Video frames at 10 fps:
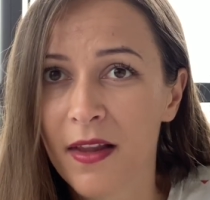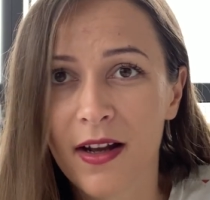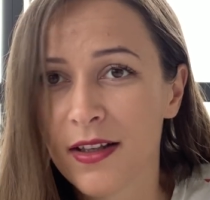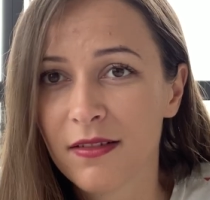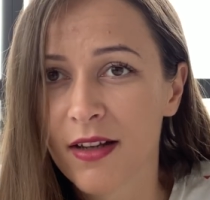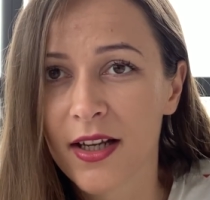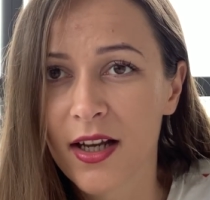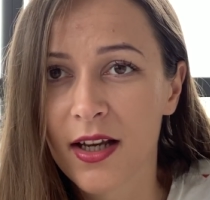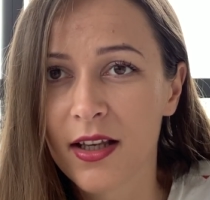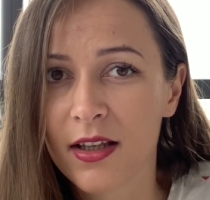
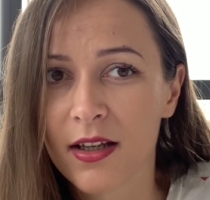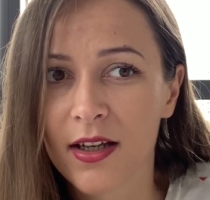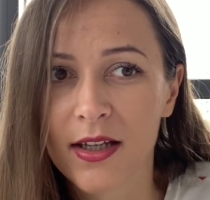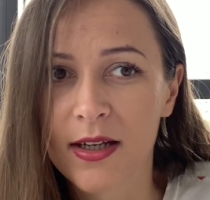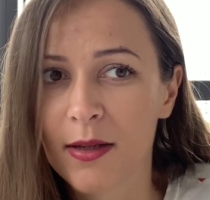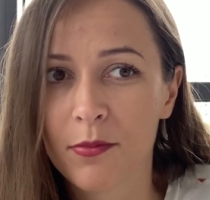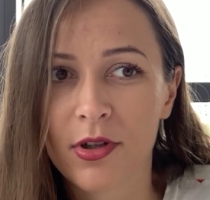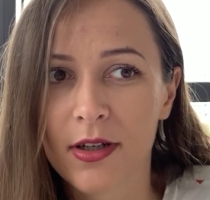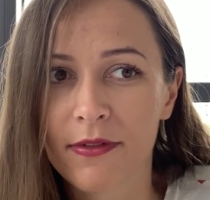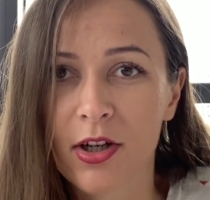I'm
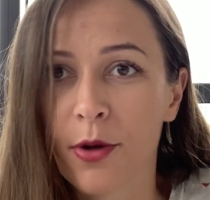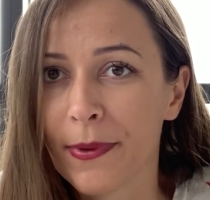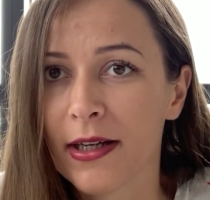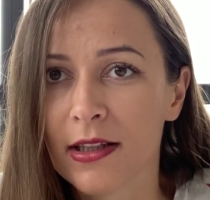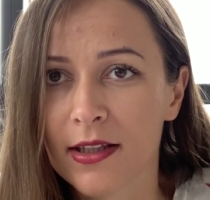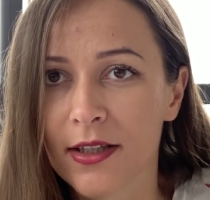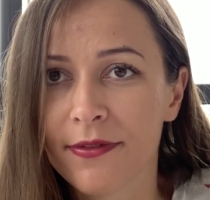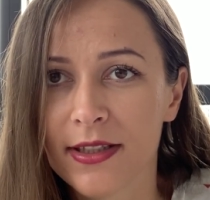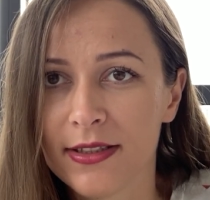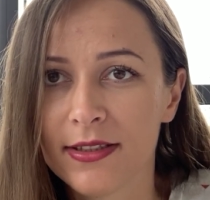more of a copycat. Like,
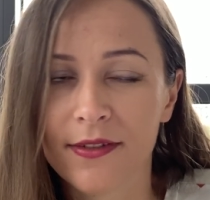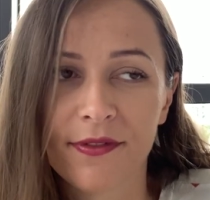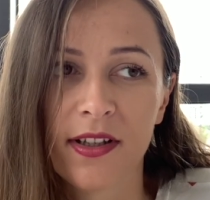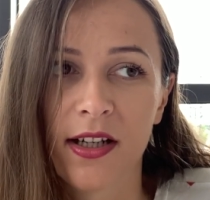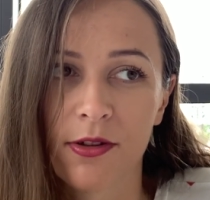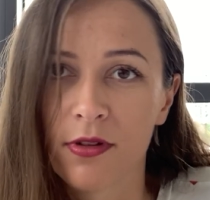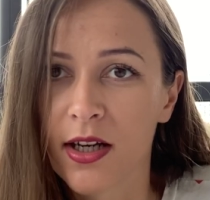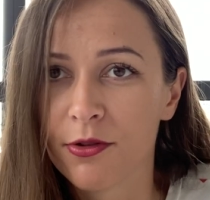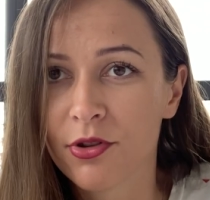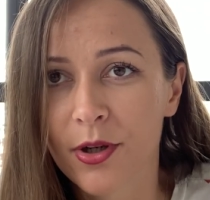if I see something,
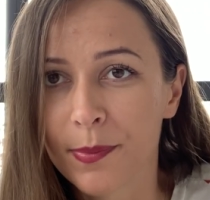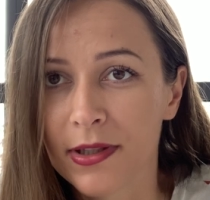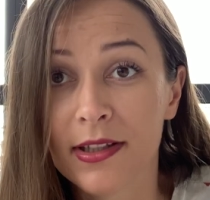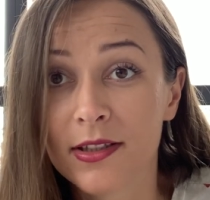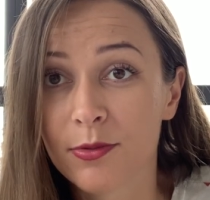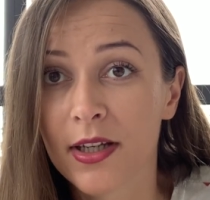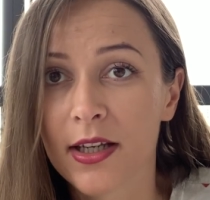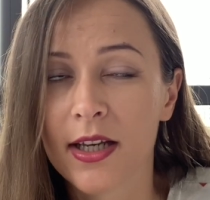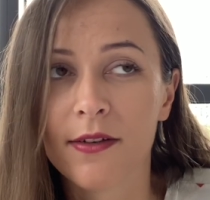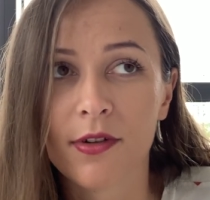I would copy it. That's why
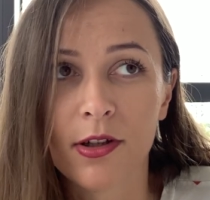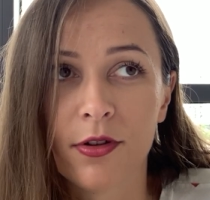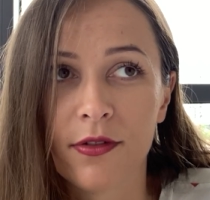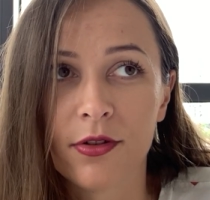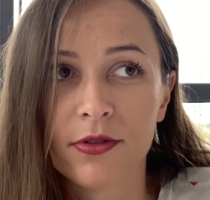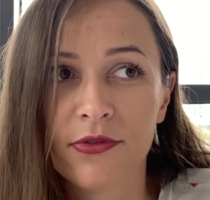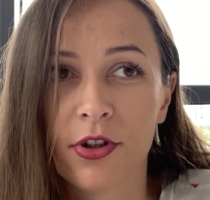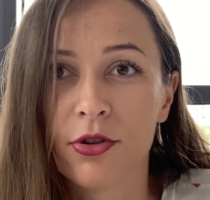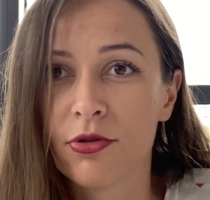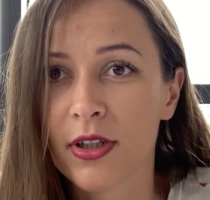I have a lot of those
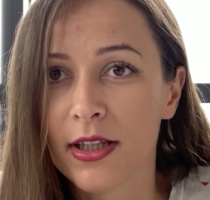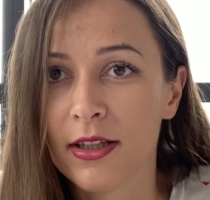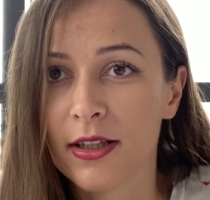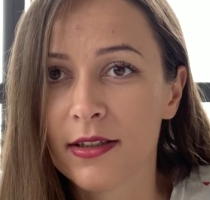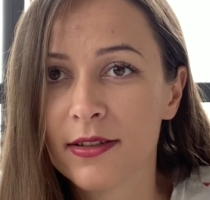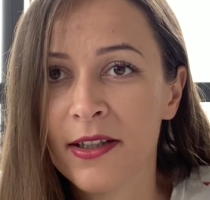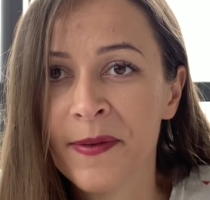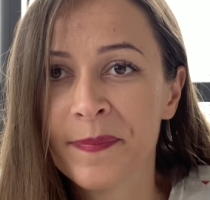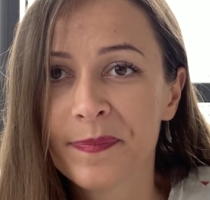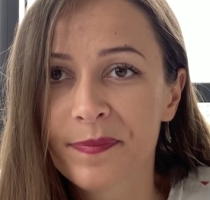photoshoot ideas.
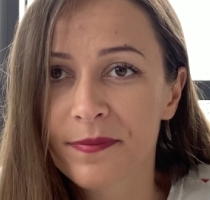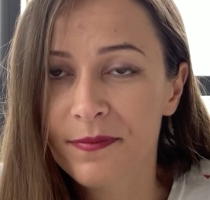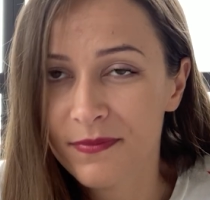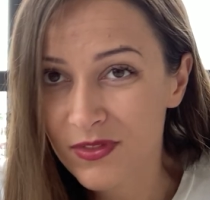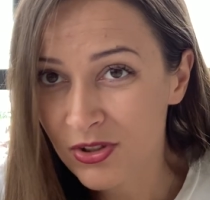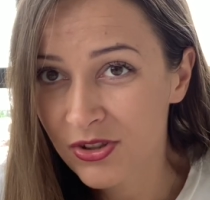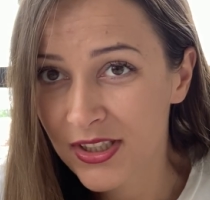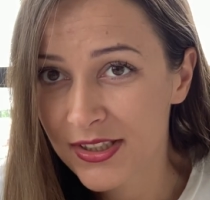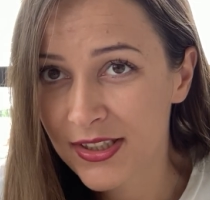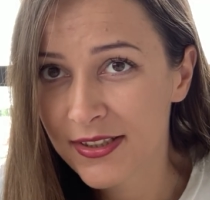As
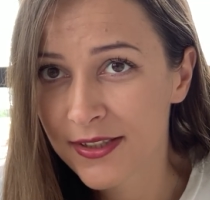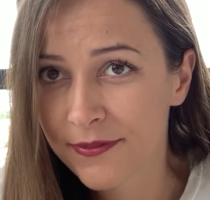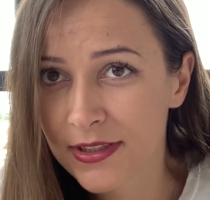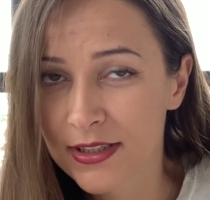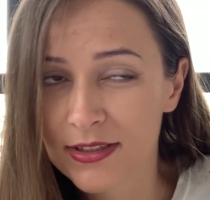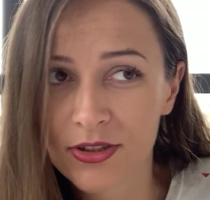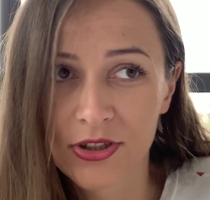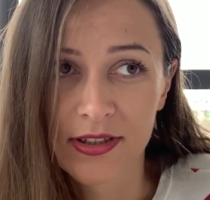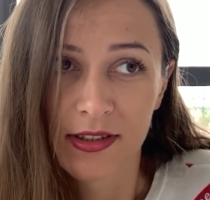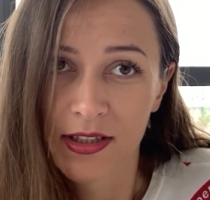I see something that's
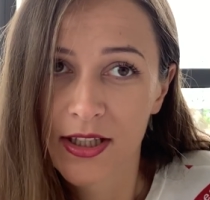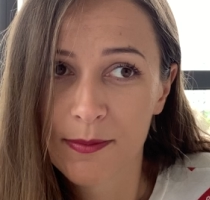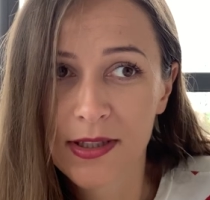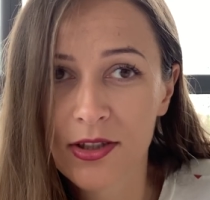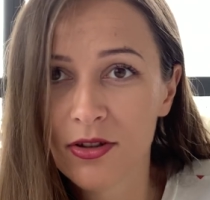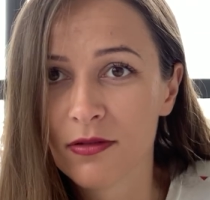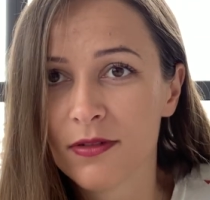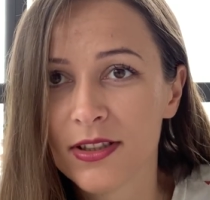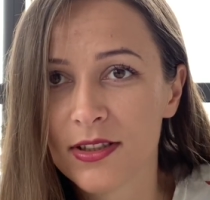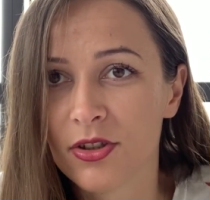interesting and I'm like, oh,
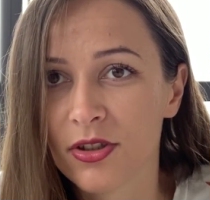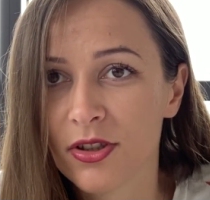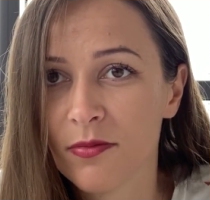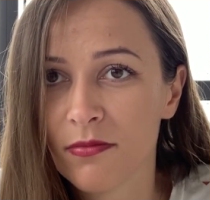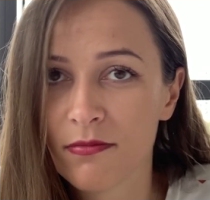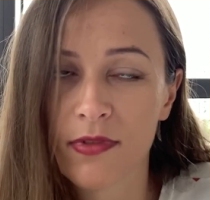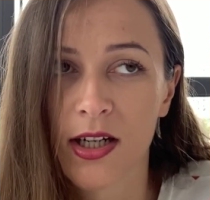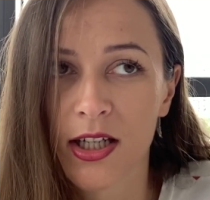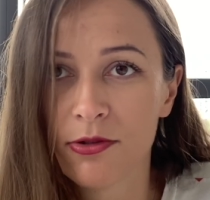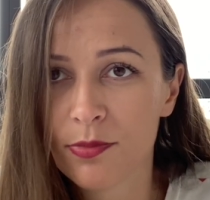this is awesome,
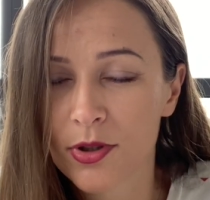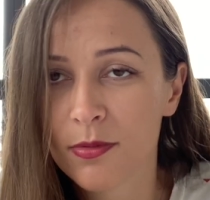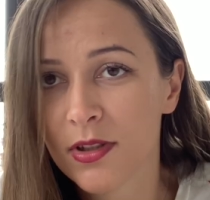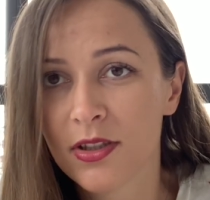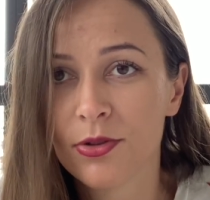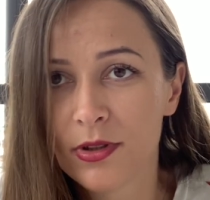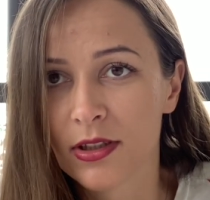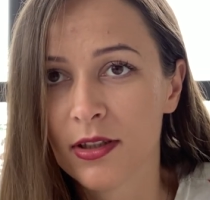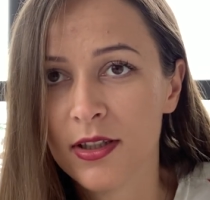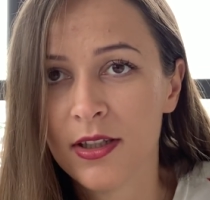I would probably redo it.